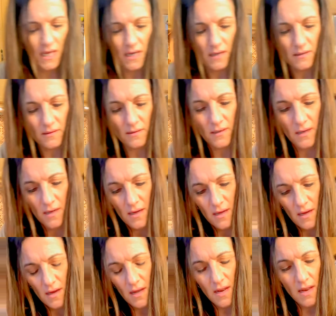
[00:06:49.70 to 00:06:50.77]
is
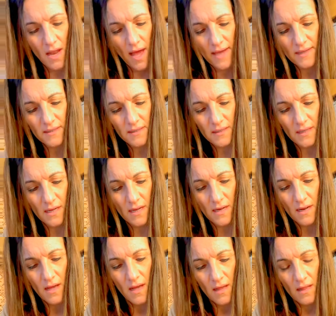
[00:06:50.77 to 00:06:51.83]
nice and
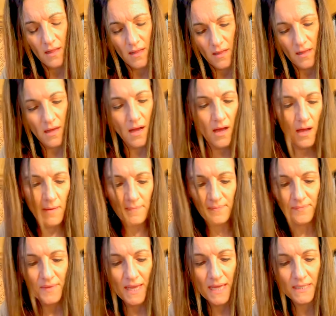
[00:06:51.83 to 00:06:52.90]

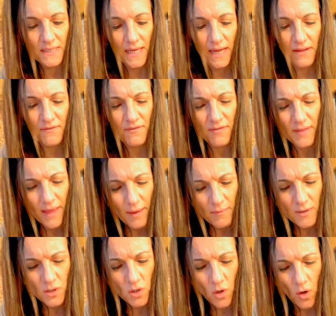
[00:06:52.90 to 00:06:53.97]

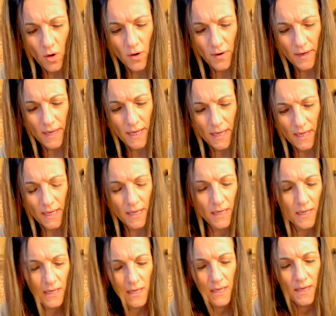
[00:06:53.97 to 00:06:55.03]
anti-inflammatory.
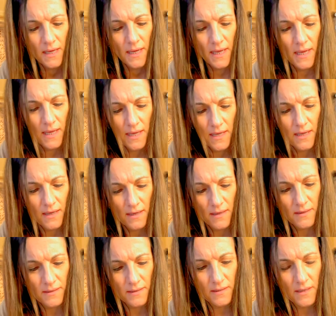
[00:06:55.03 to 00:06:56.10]
It
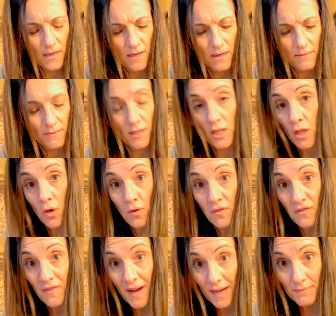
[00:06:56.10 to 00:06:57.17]
is low
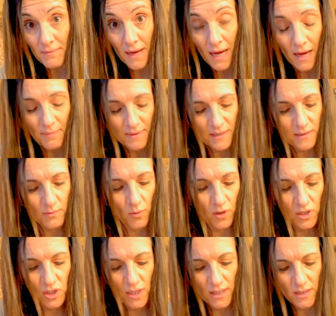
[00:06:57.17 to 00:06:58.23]
FODMAP. It's
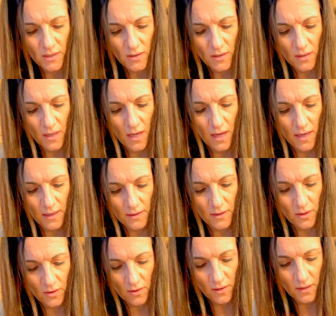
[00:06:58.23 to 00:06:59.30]
more gentle on
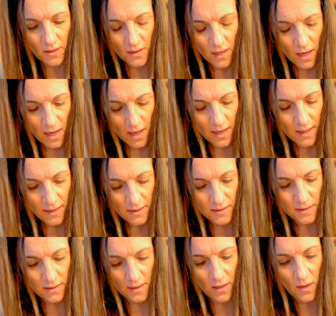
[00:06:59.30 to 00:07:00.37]
your gut.
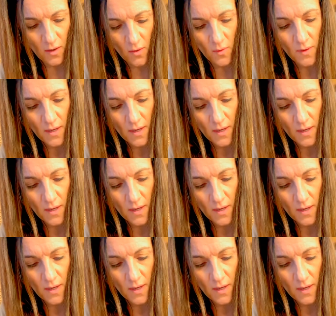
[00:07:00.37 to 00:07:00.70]
So